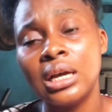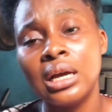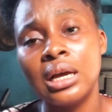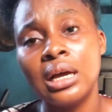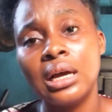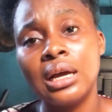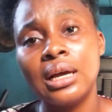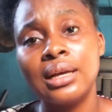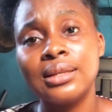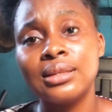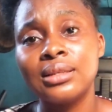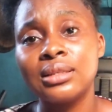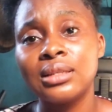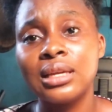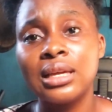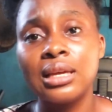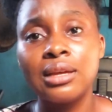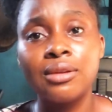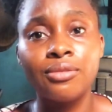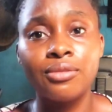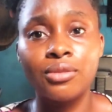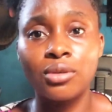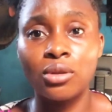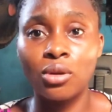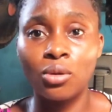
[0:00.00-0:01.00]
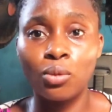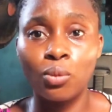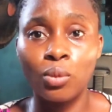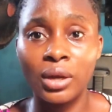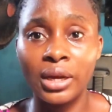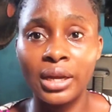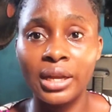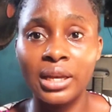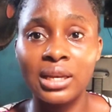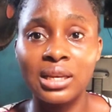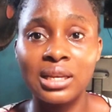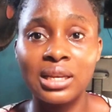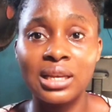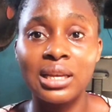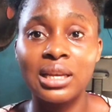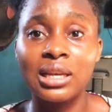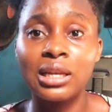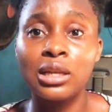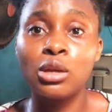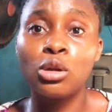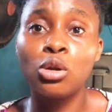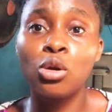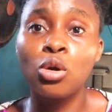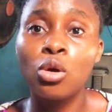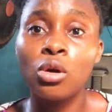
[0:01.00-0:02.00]
And if you're walking in
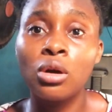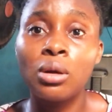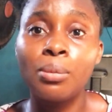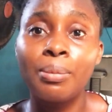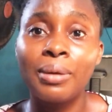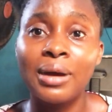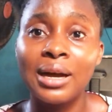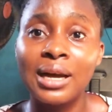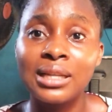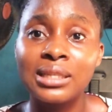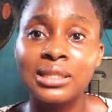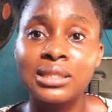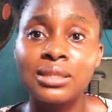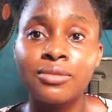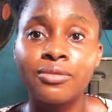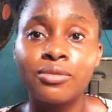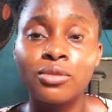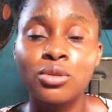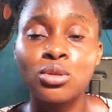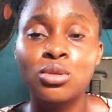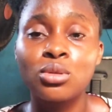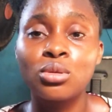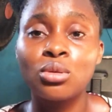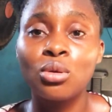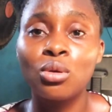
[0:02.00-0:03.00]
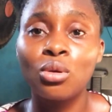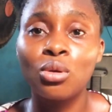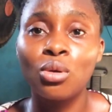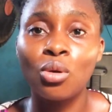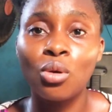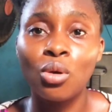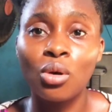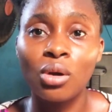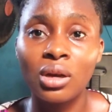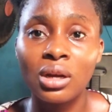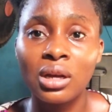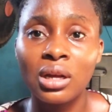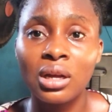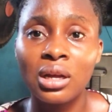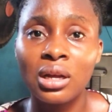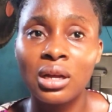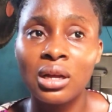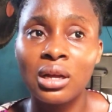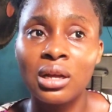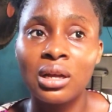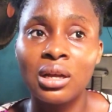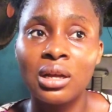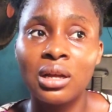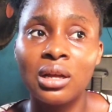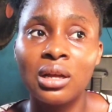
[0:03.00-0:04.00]
a long path for so long,
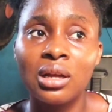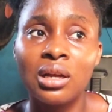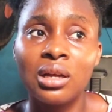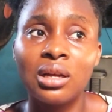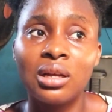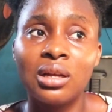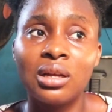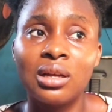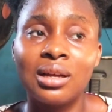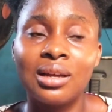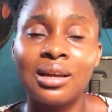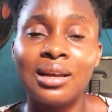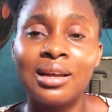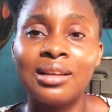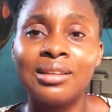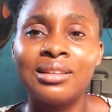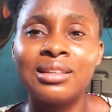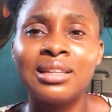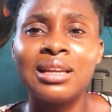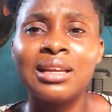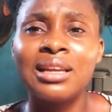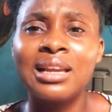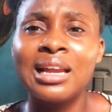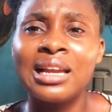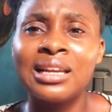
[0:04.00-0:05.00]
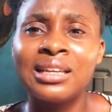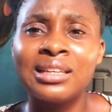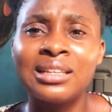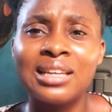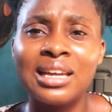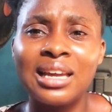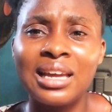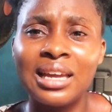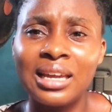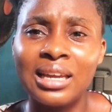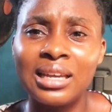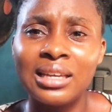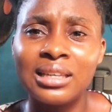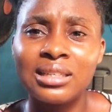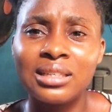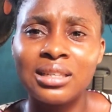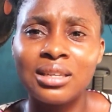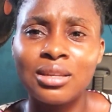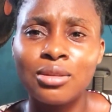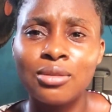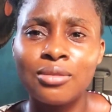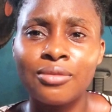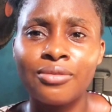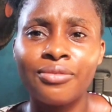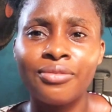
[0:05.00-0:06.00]
and then at the end
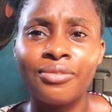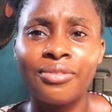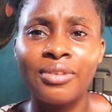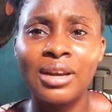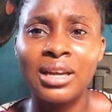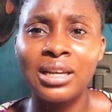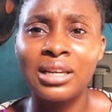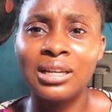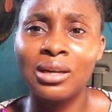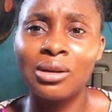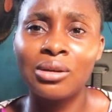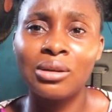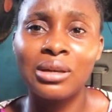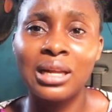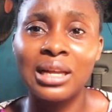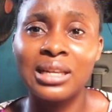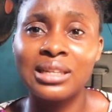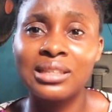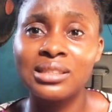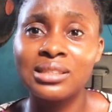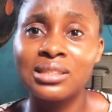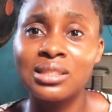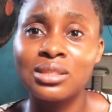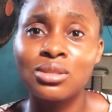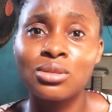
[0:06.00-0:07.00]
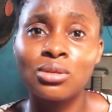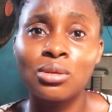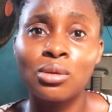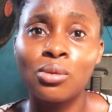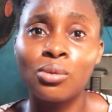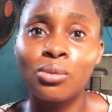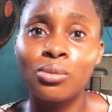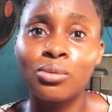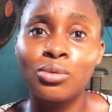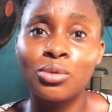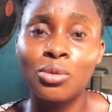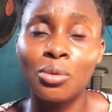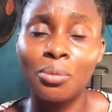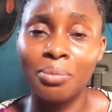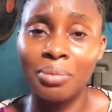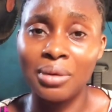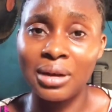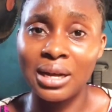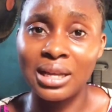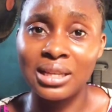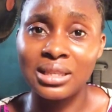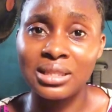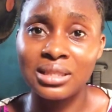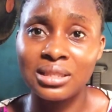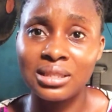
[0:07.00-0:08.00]
you find out that this is not your
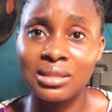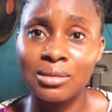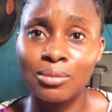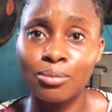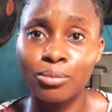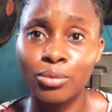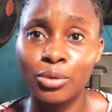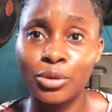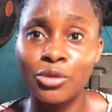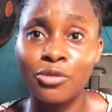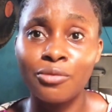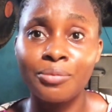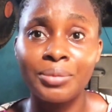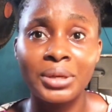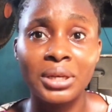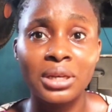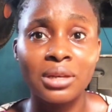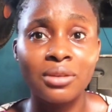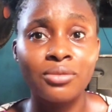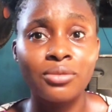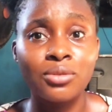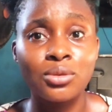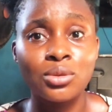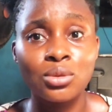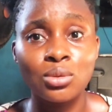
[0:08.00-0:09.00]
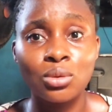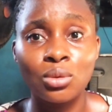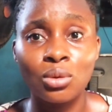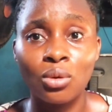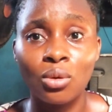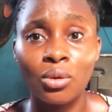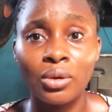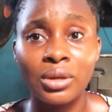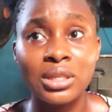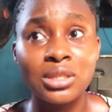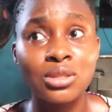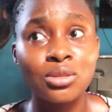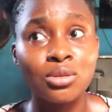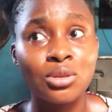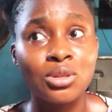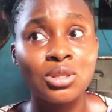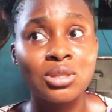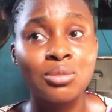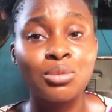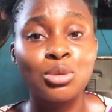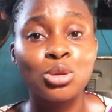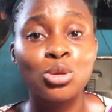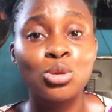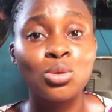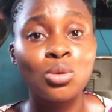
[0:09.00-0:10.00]
path, but you've been there for so long, it's going
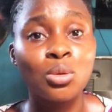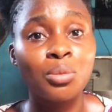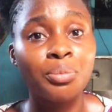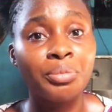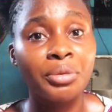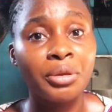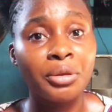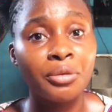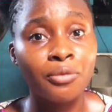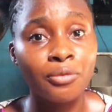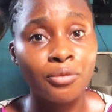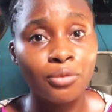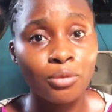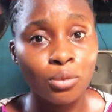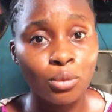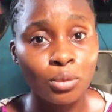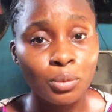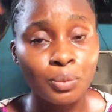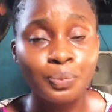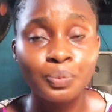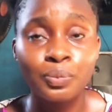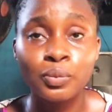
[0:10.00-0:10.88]
to be so painful.